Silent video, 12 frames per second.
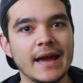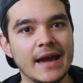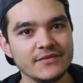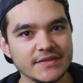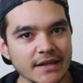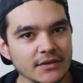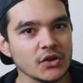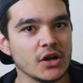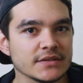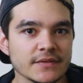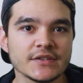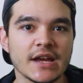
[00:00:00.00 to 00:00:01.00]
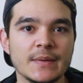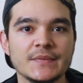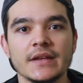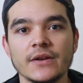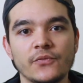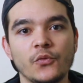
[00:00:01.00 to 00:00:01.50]
I've said lots of times
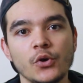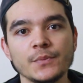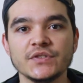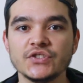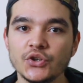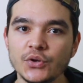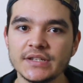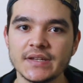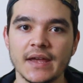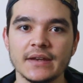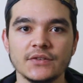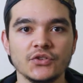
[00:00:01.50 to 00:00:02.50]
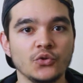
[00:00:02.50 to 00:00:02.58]
that in Forms 2 to 10,